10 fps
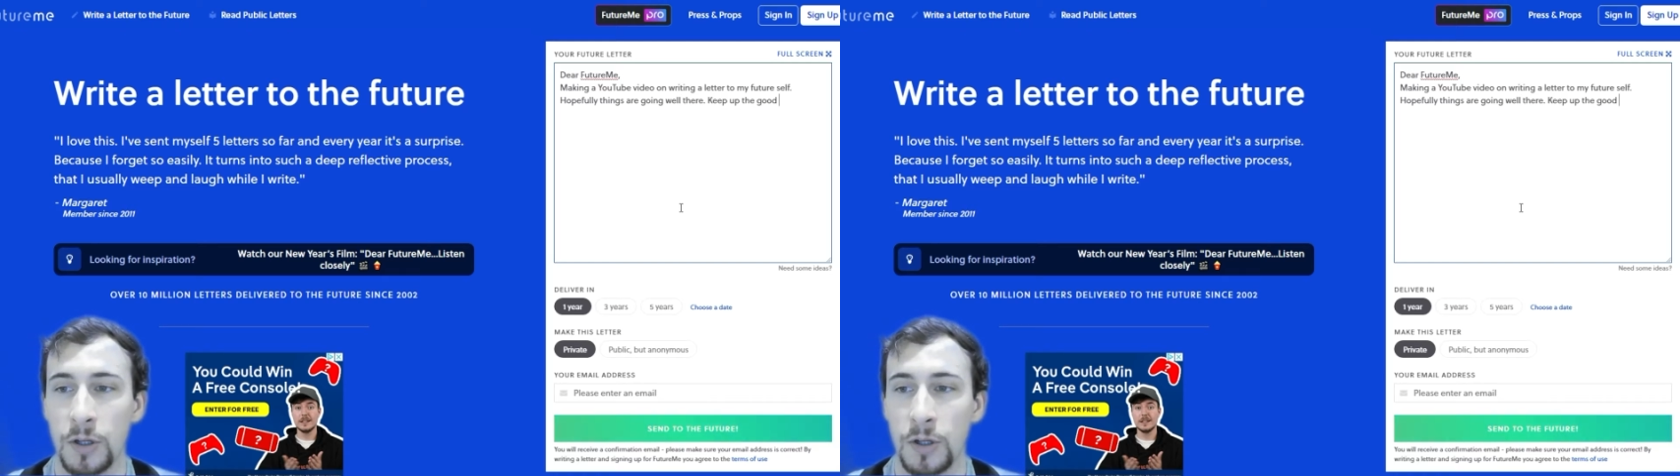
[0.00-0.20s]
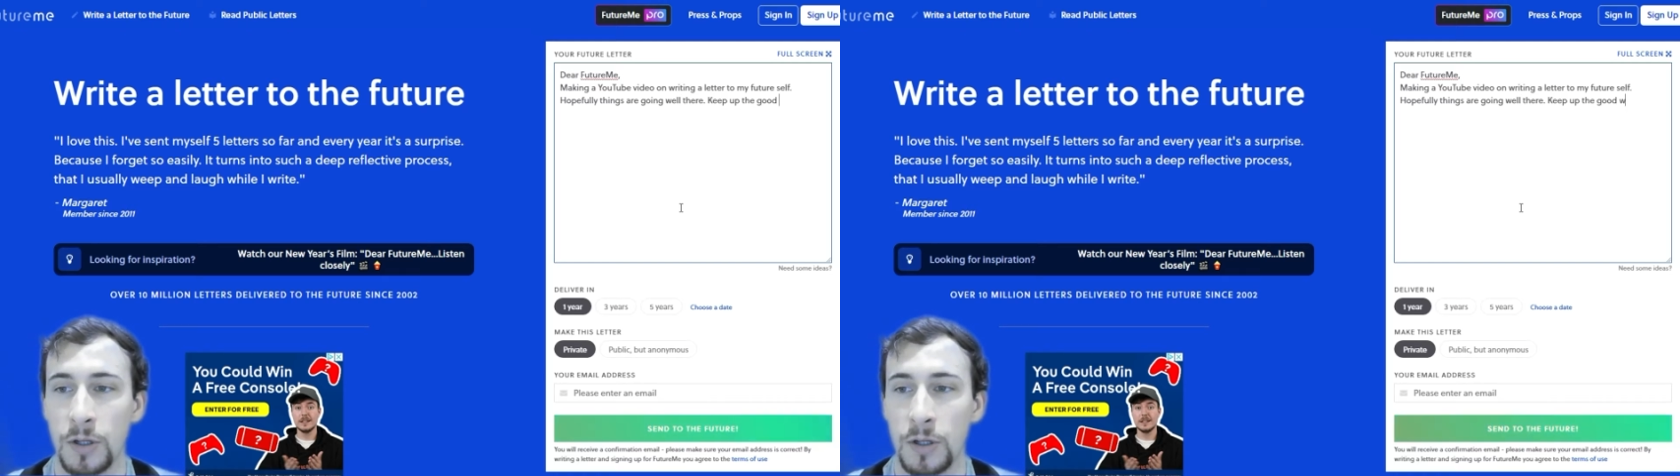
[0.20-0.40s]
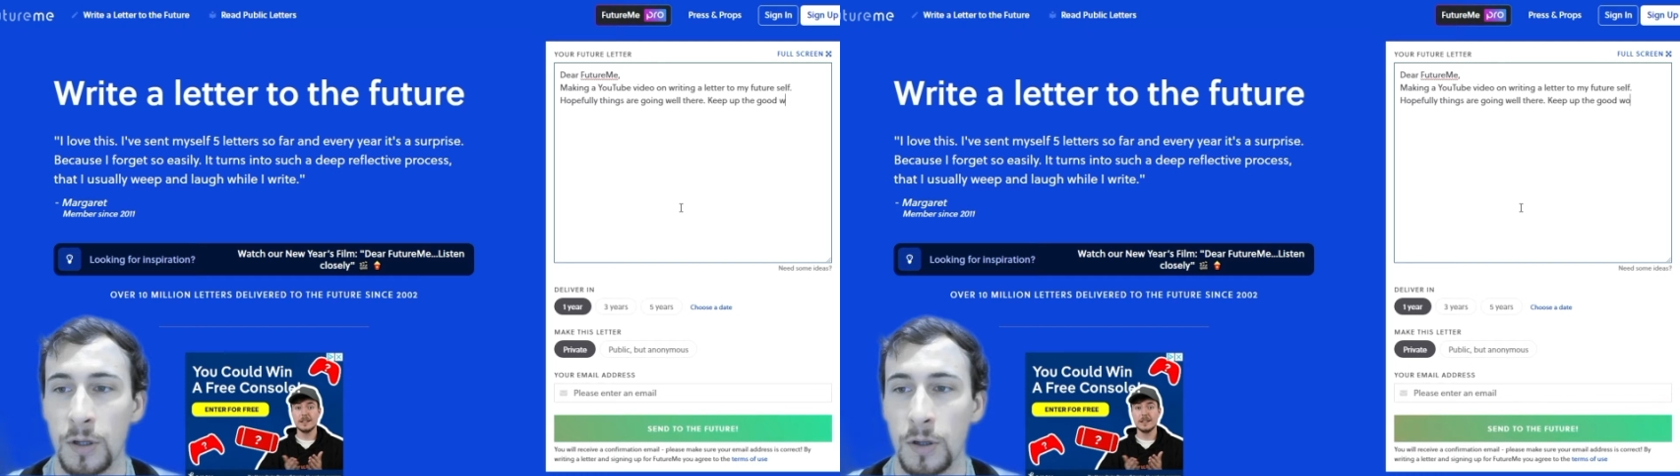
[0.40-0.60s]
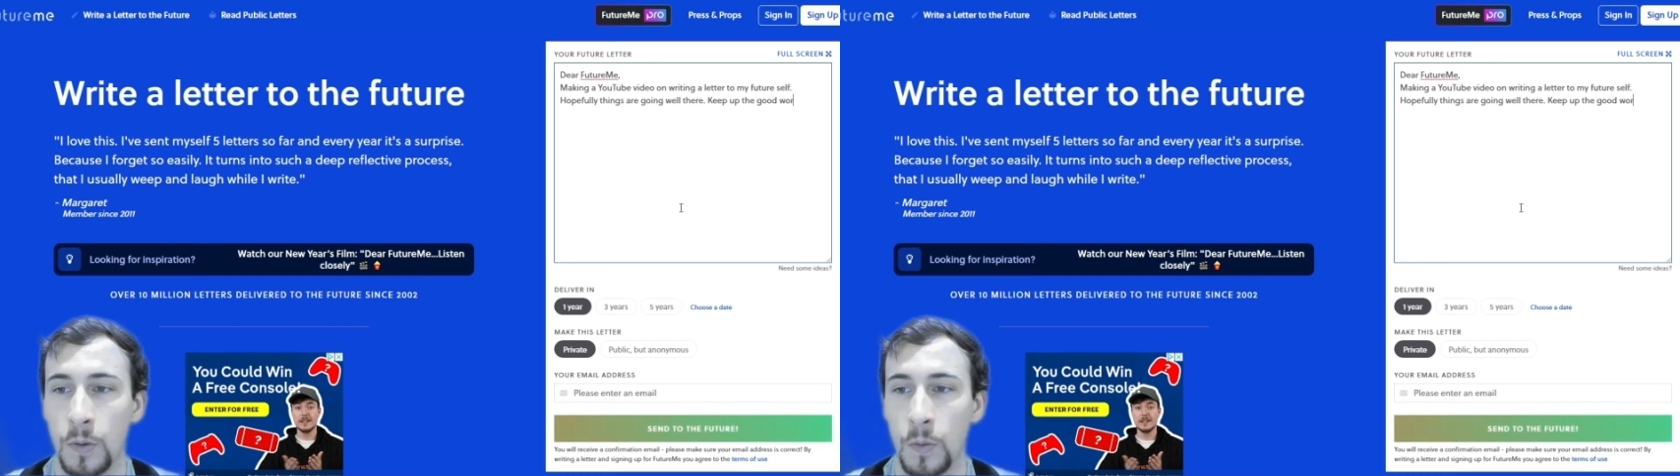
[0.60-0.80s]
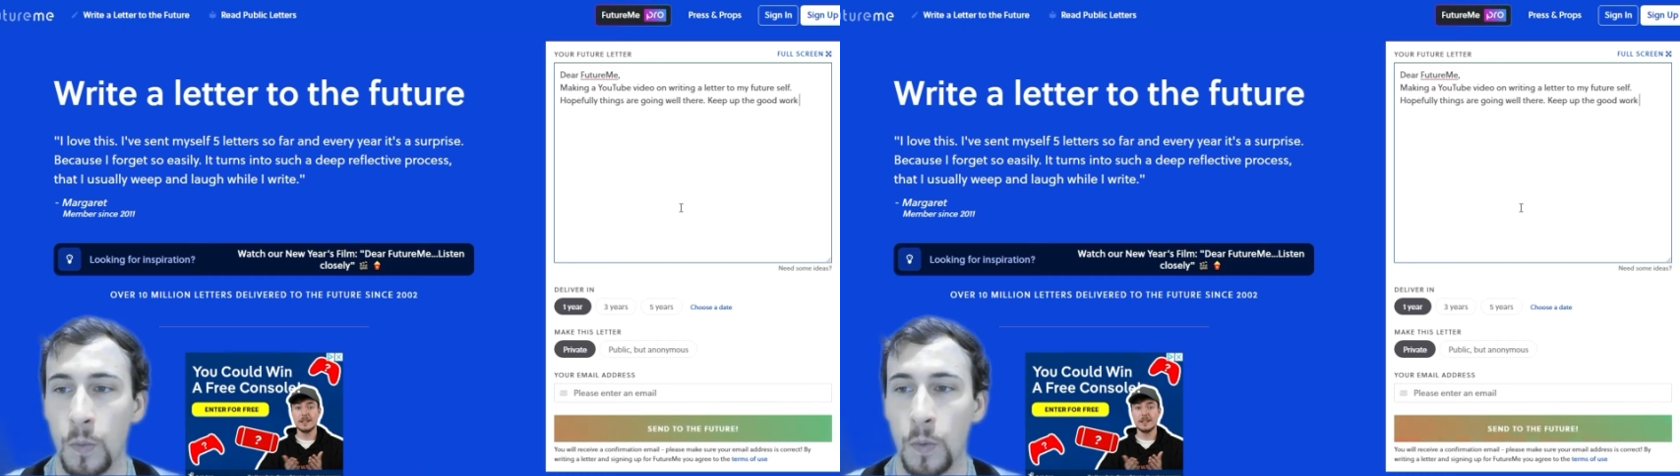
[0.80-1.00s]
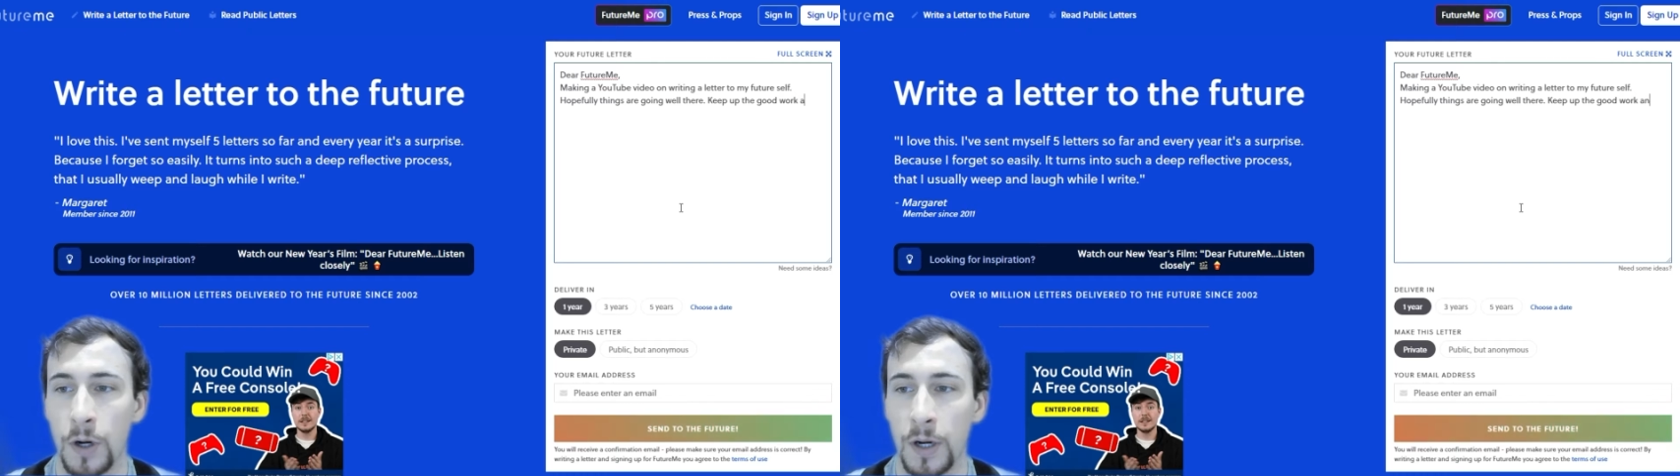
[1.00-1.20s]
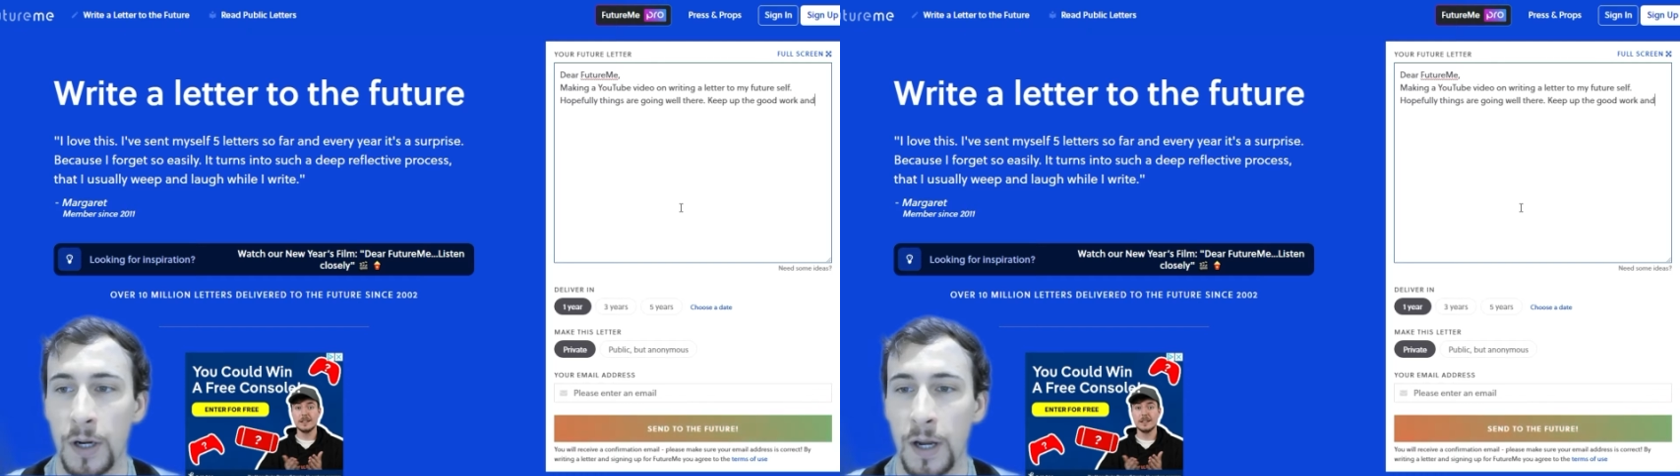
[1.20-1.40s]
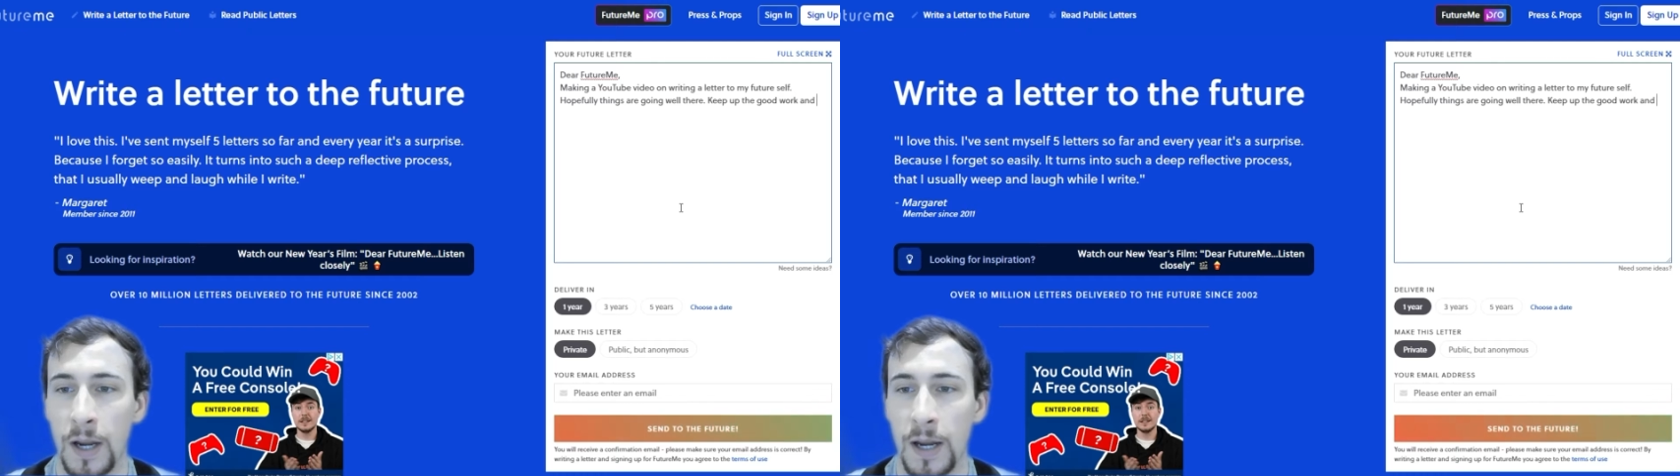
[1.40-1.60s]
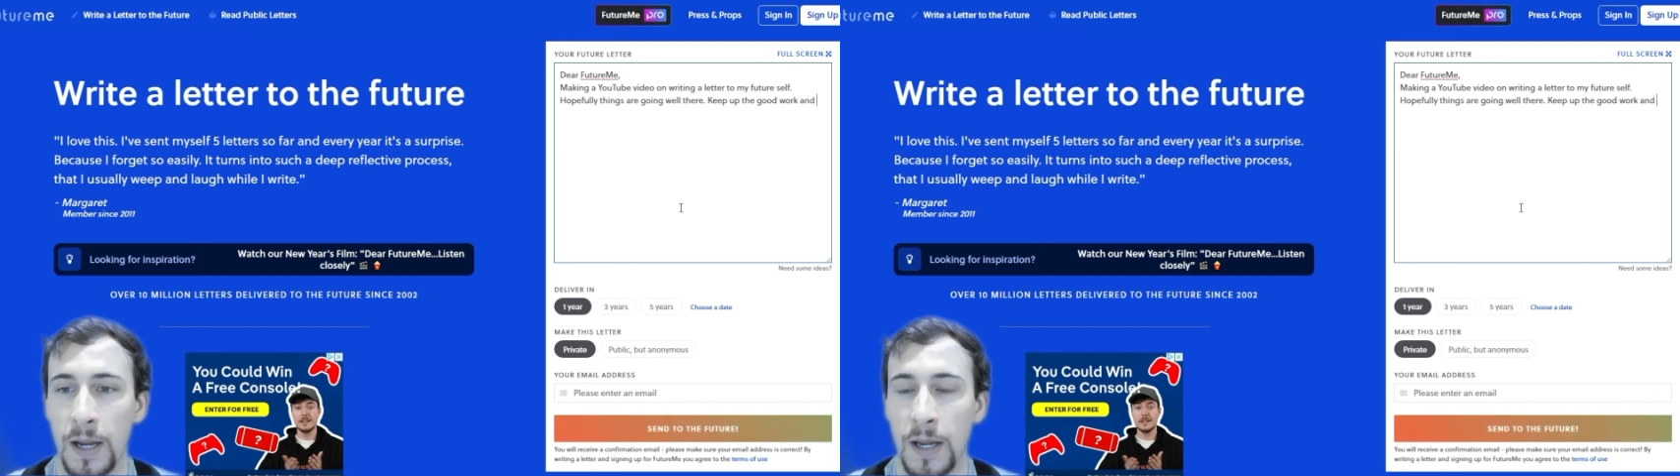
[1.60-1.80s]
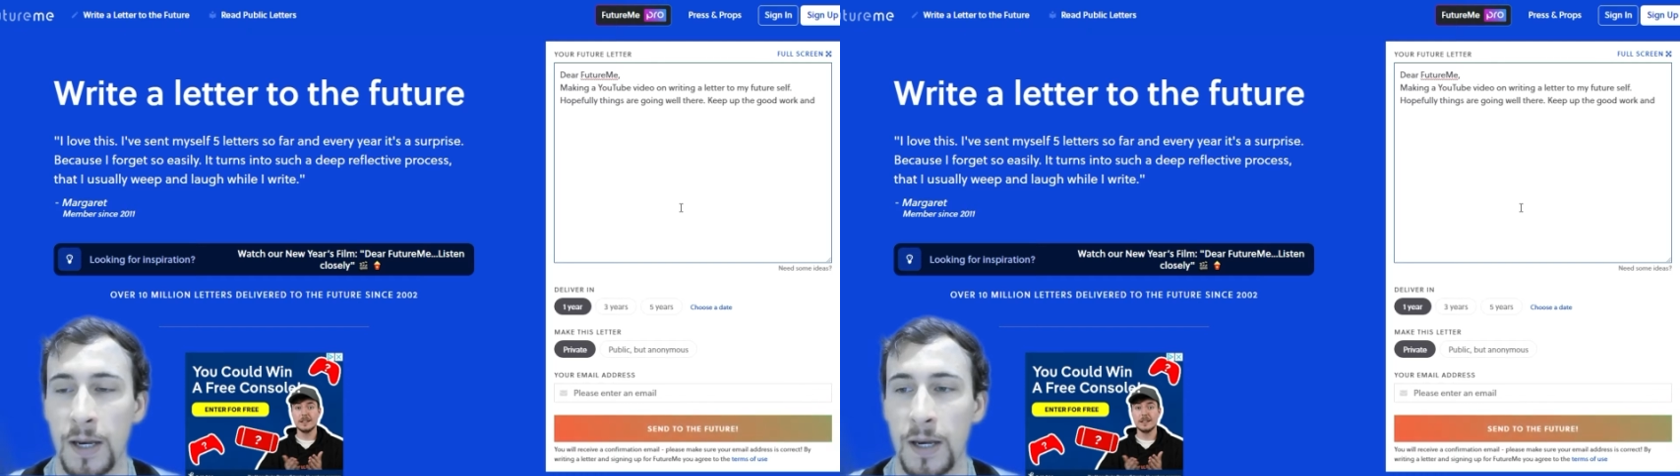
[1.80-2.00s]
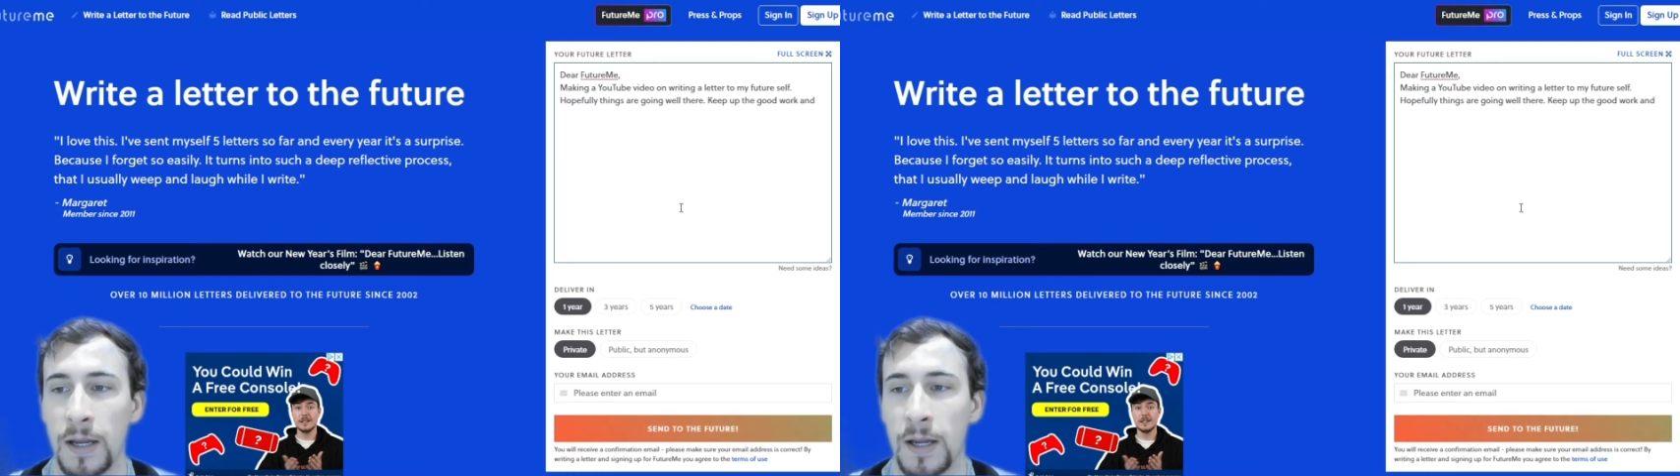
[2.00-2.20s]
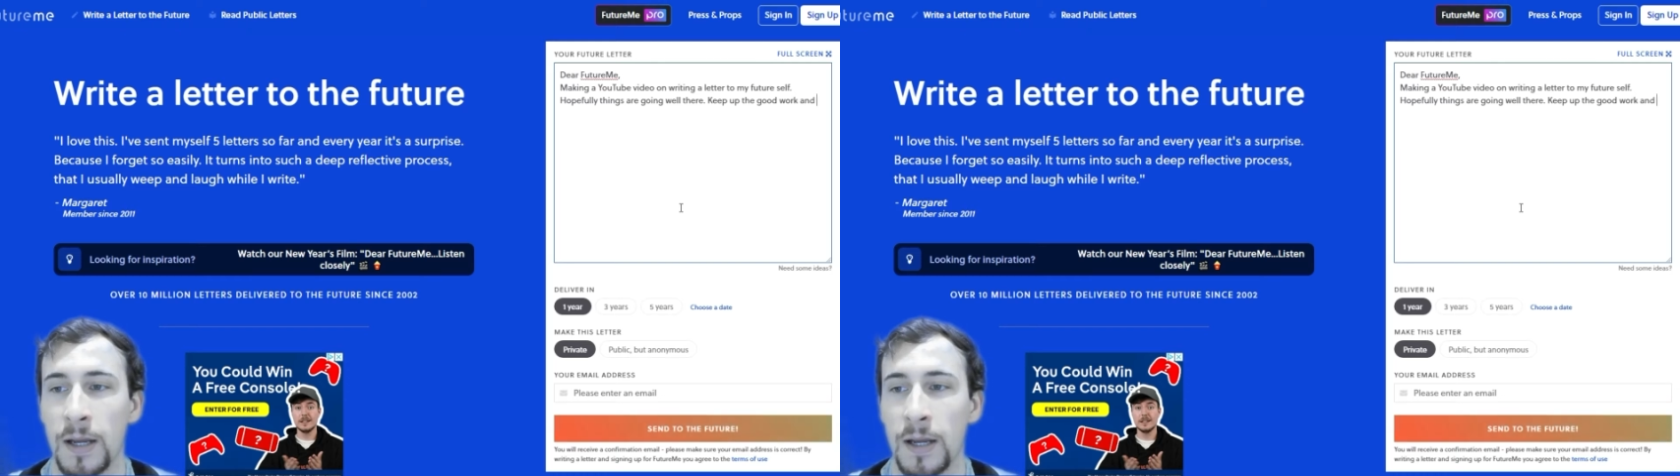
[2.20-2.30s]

good work and